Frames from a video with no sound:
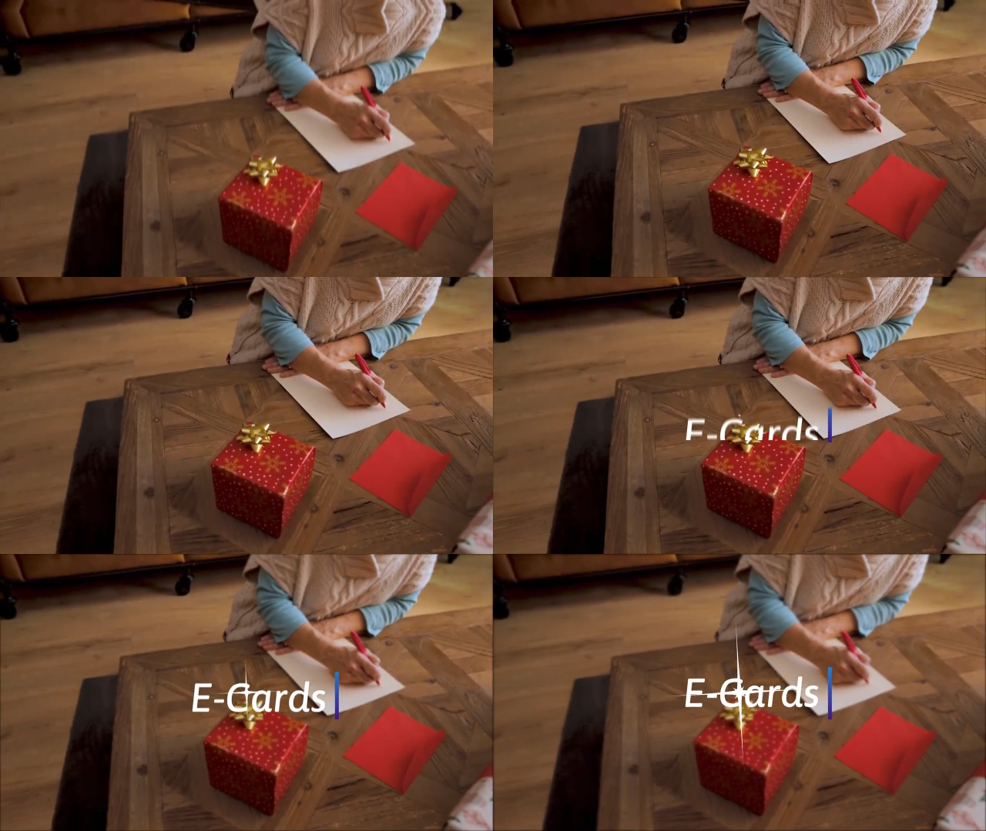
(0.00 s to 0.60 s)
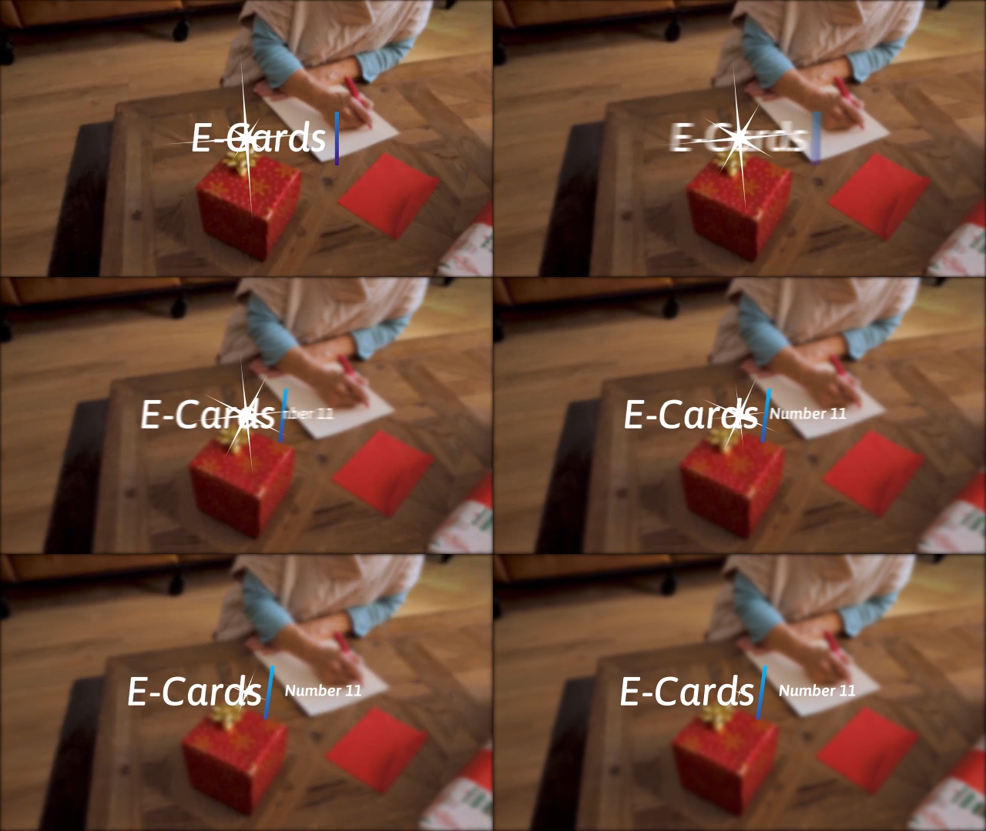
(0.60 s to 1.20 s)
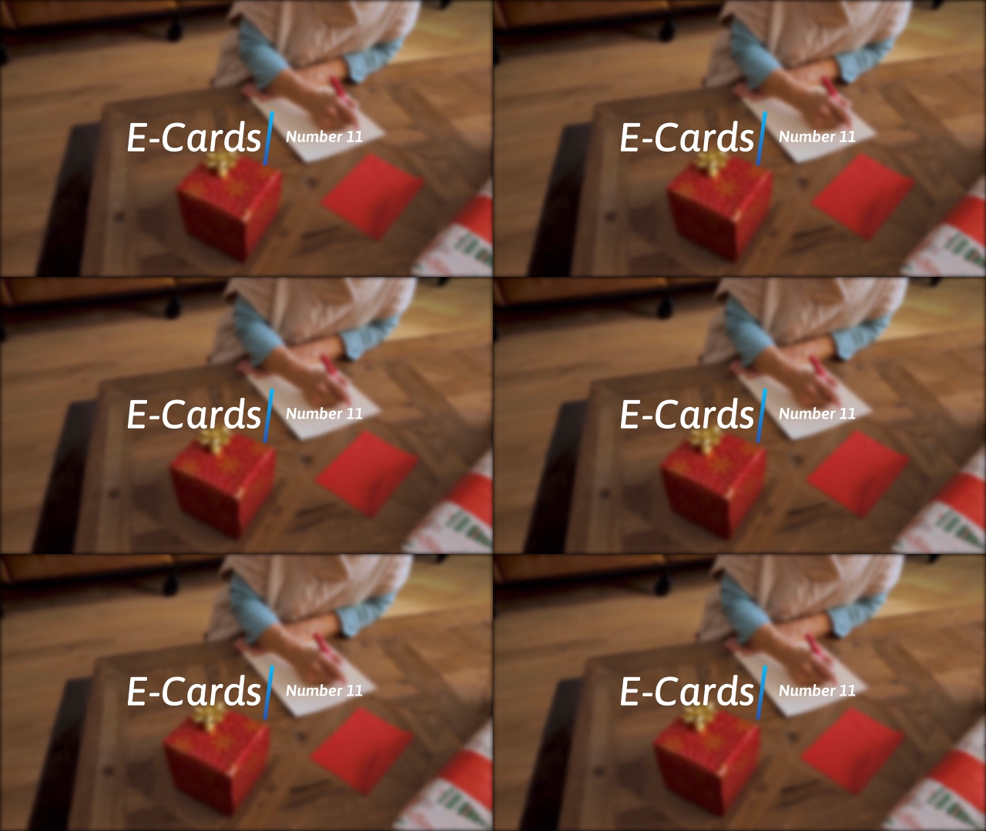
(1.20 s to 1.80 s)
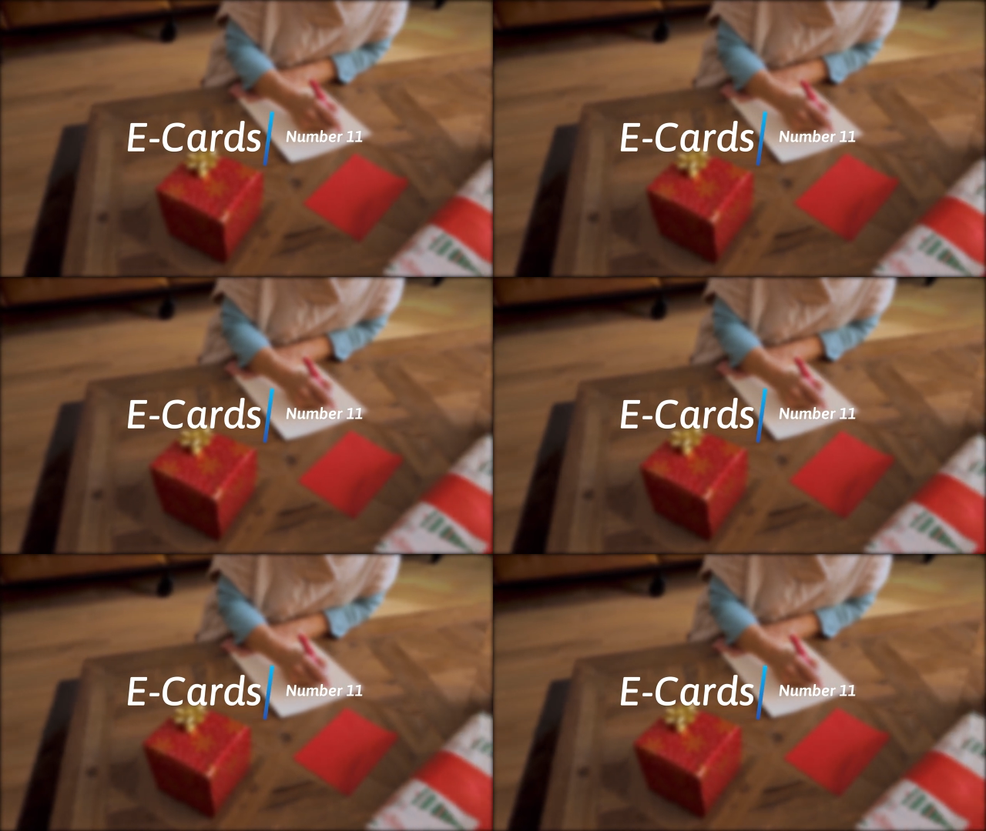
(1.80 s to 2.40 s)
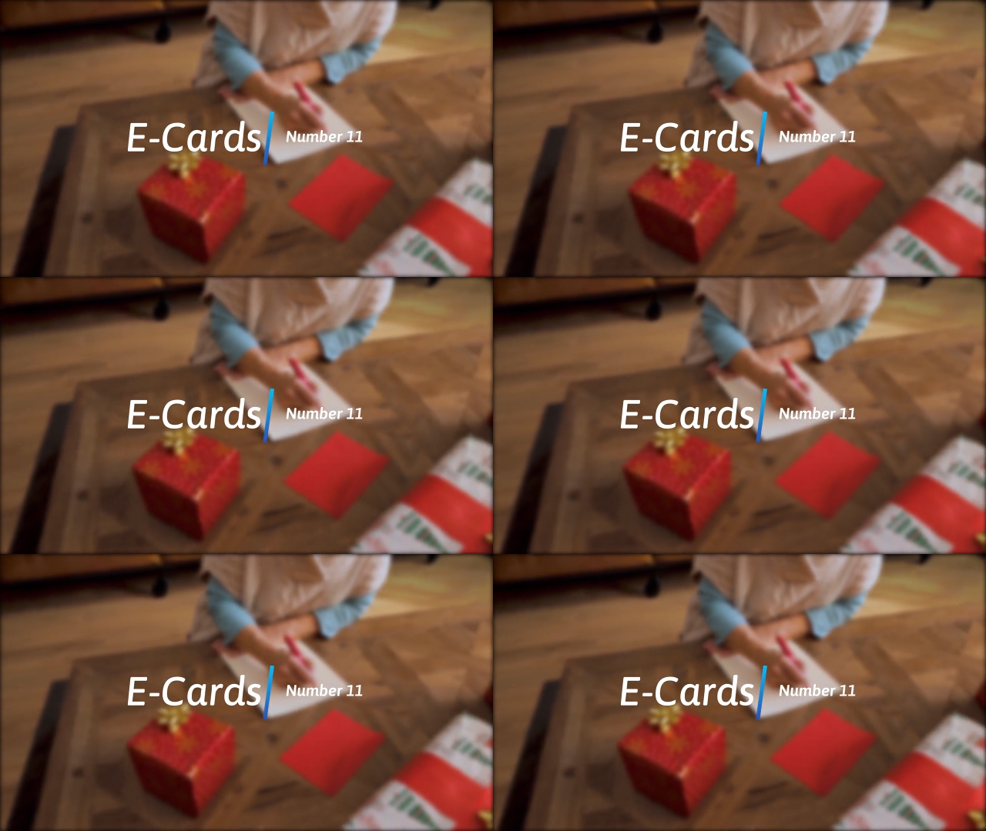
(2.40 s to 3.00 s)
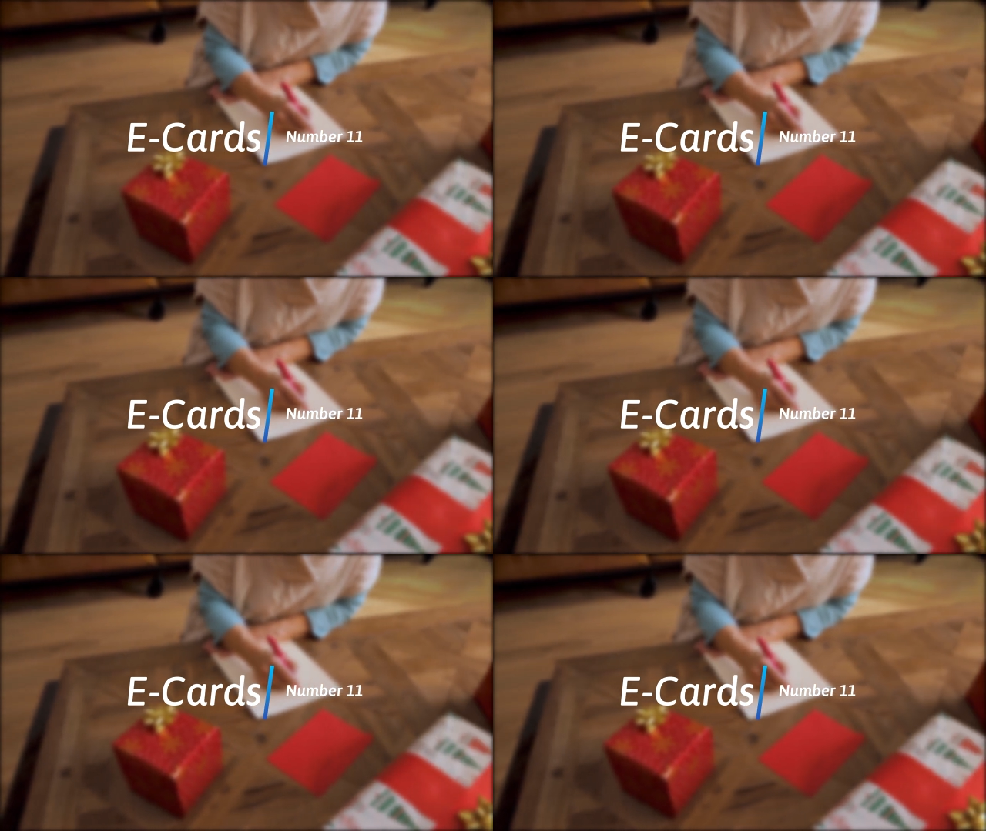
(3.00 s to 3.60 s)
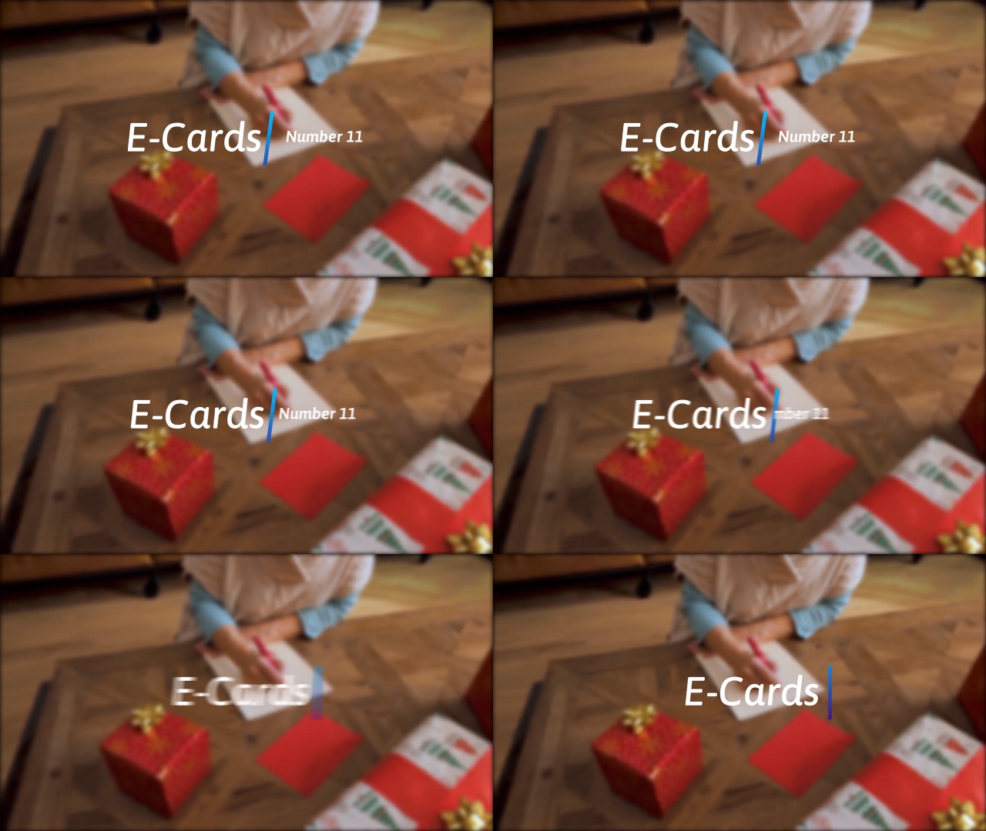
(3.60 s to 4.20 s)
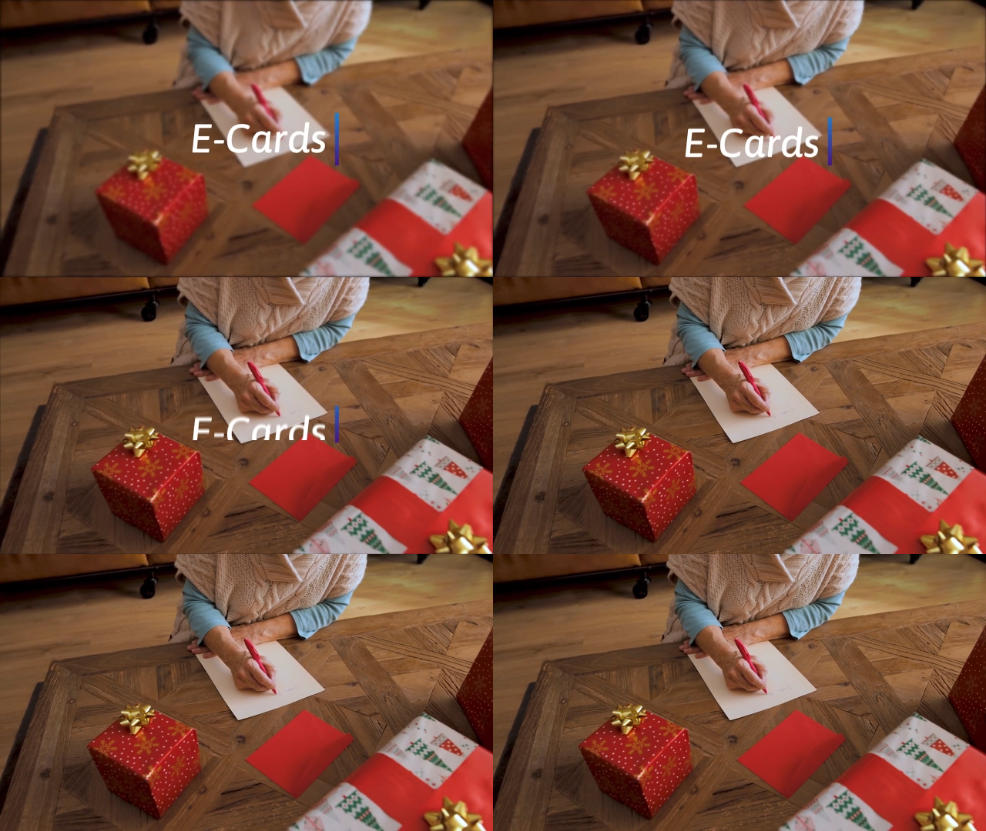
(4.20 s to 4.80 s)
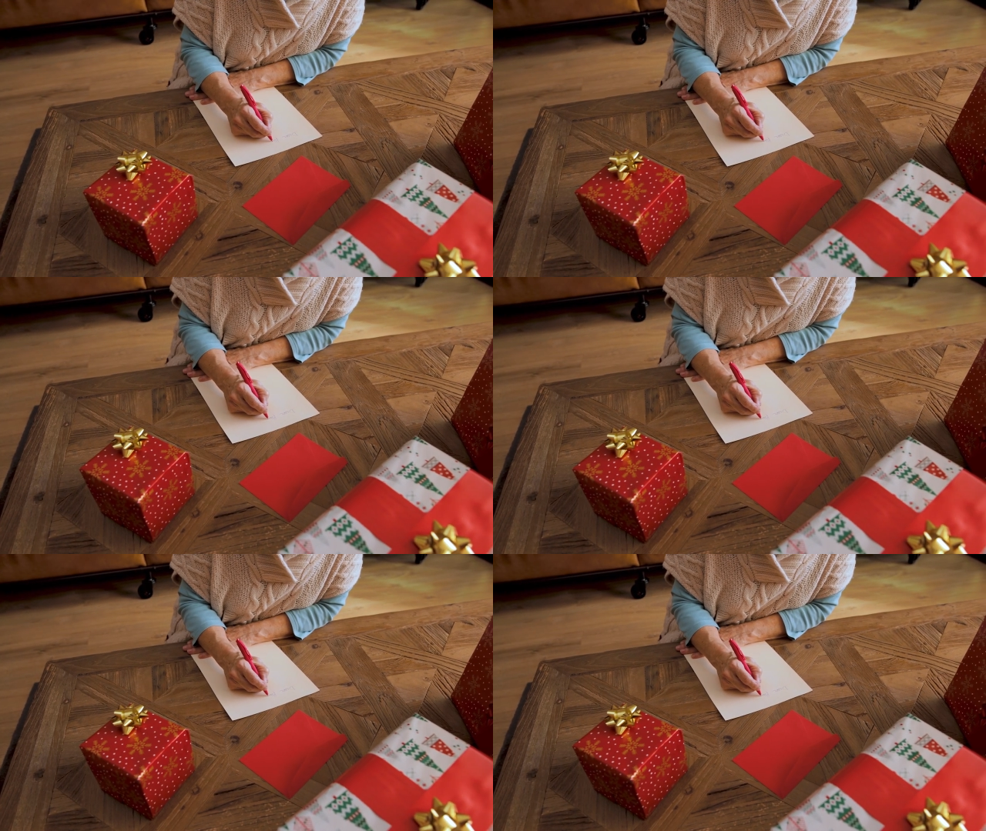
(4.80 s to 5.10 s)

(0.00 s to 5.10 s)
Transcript: (no speaker visible)